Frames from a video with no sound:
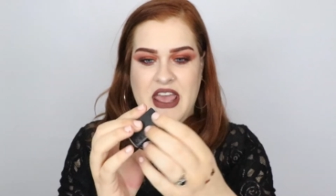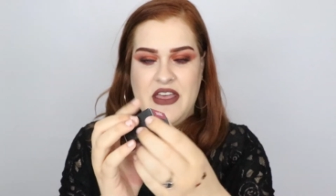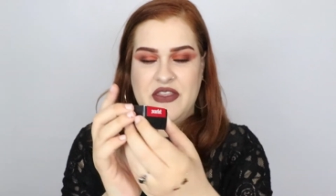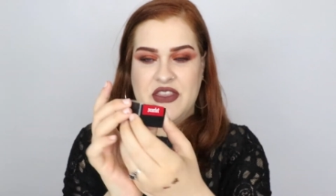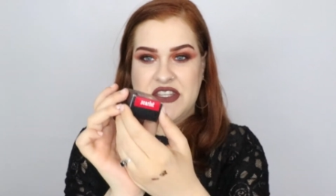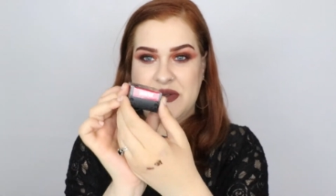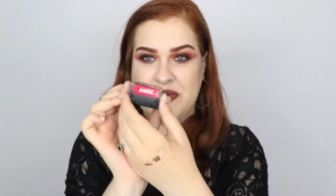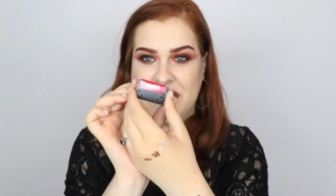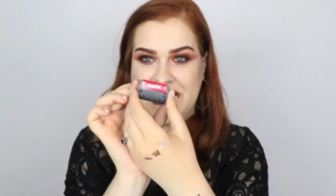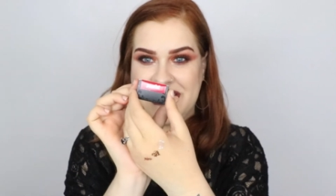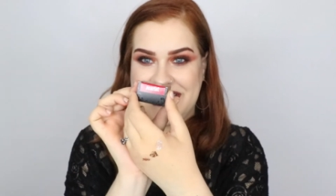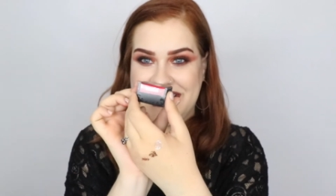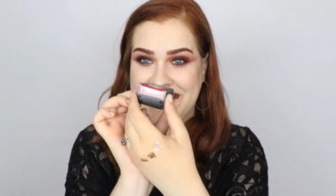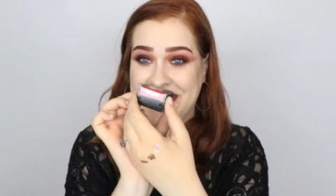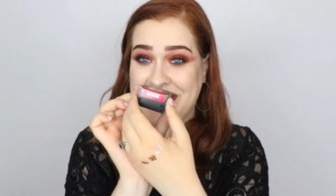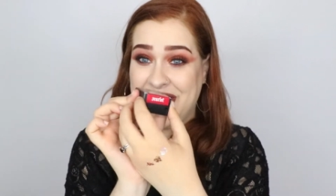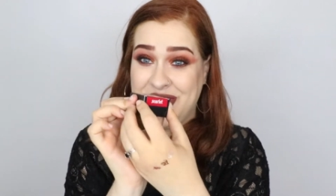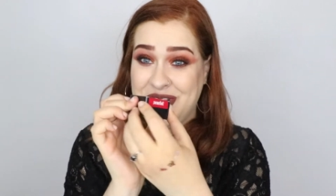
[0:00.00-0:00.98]
And this one is in
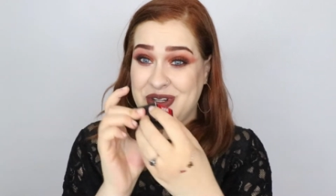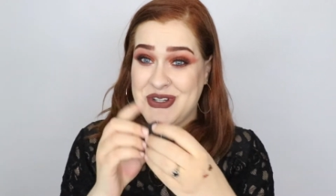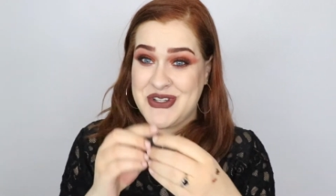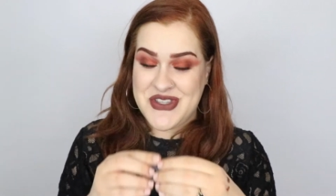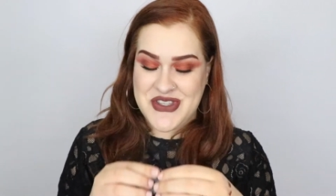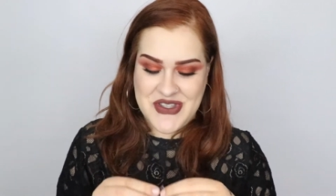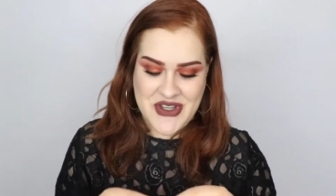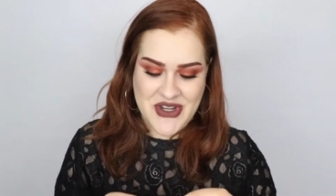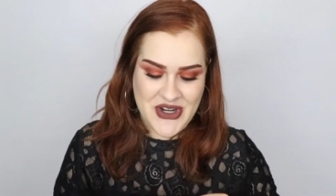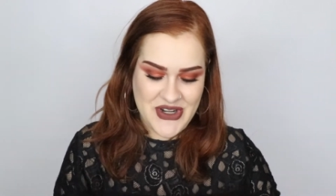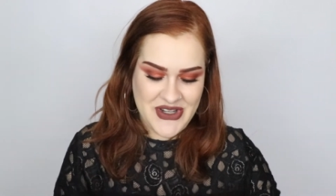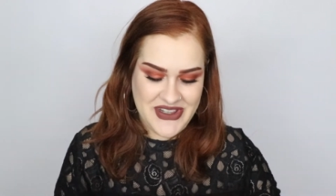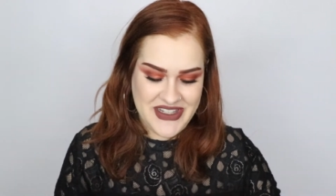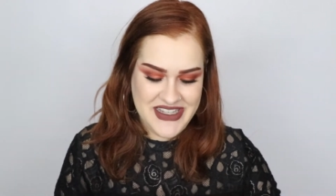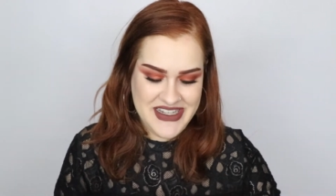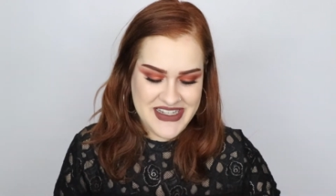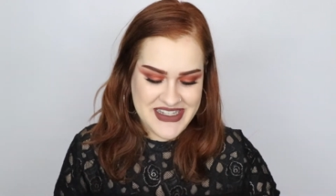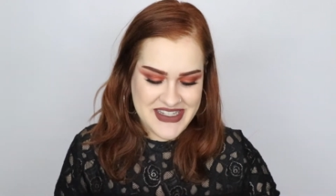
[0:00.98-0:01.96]
the color
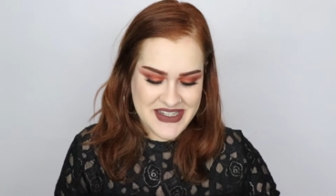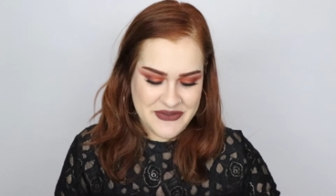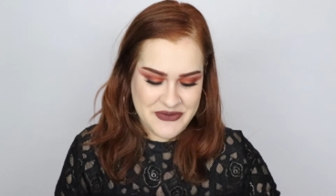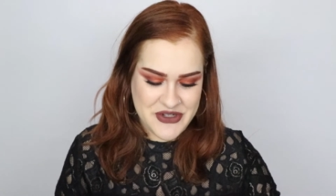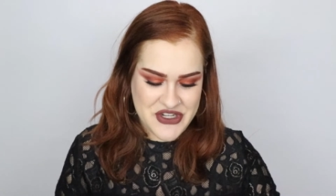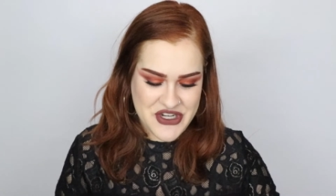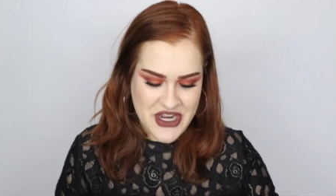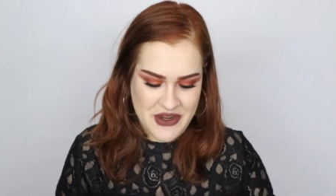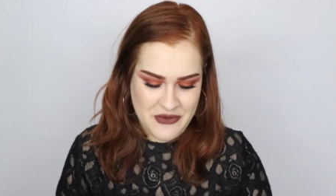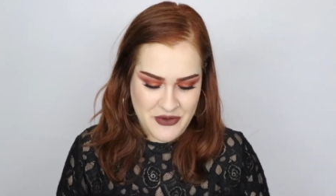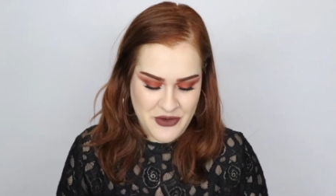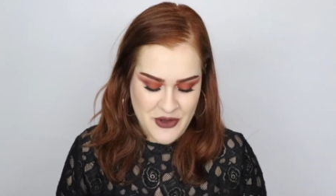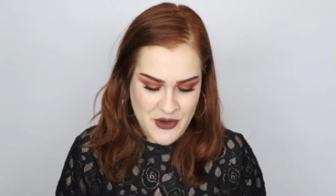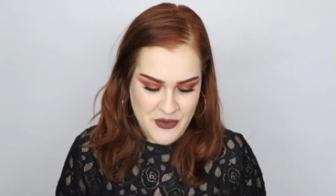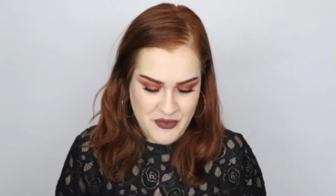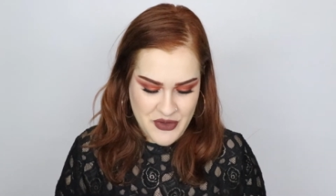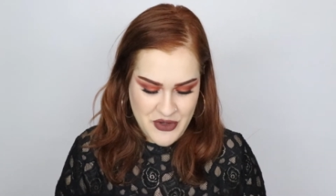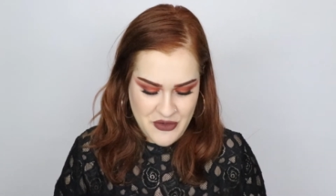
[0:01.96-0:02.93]
Scarlet, which I will
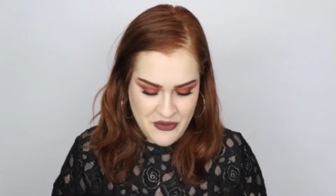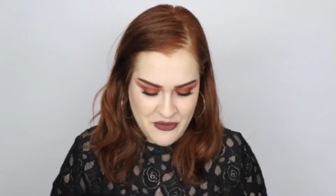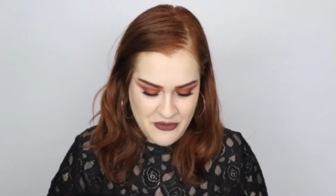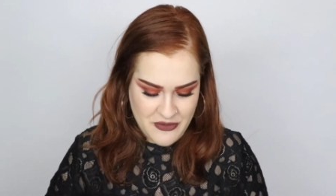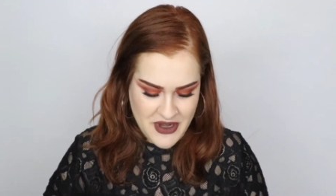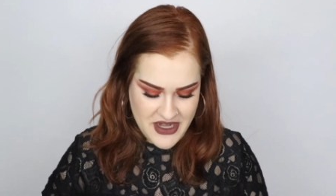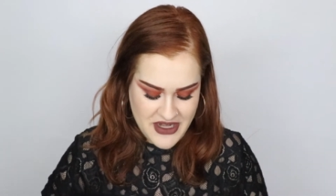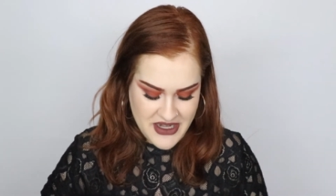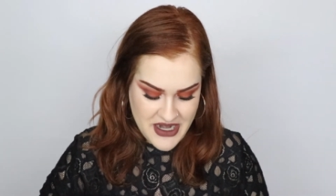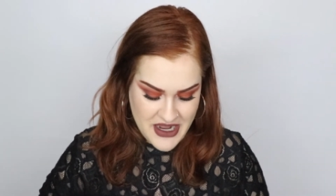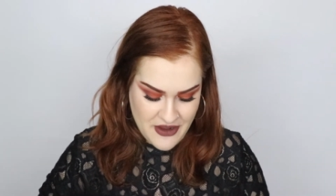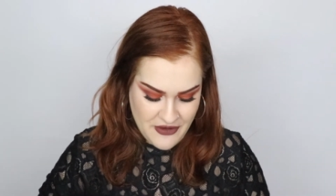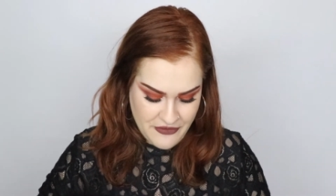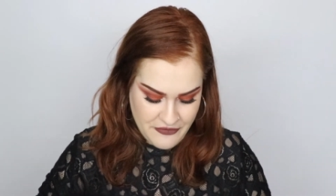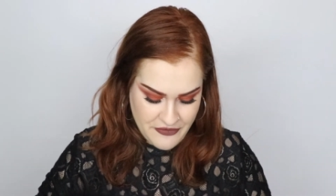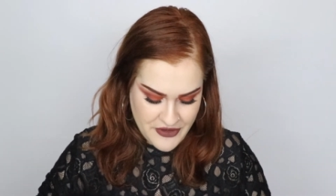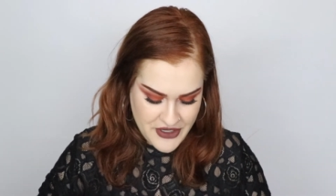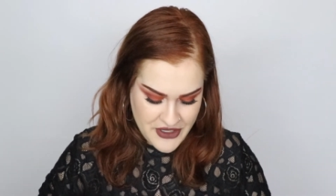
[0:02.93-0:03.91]
open right
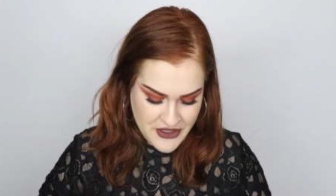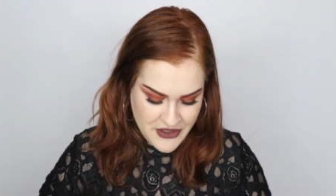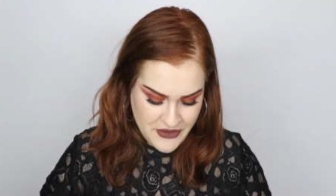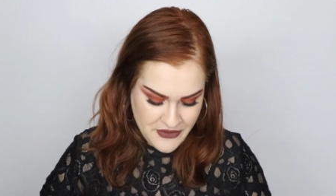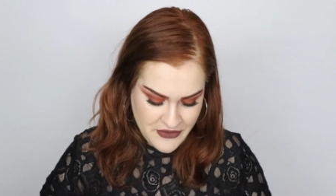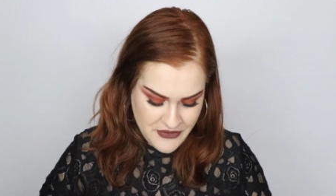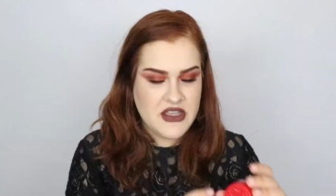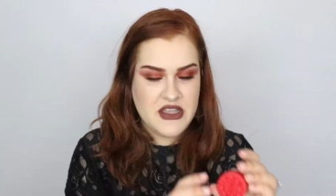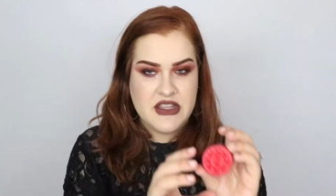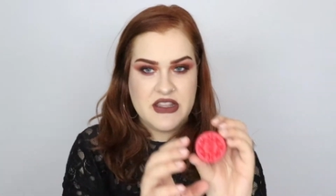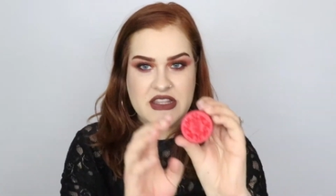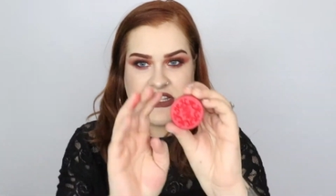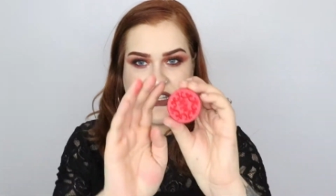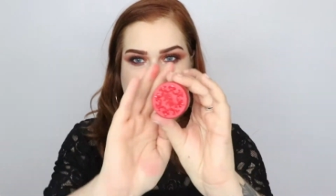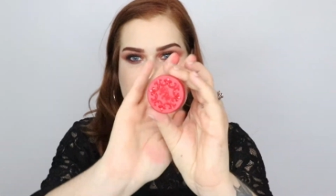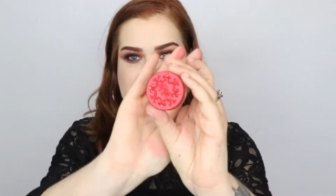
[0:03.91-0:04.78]
now for you. This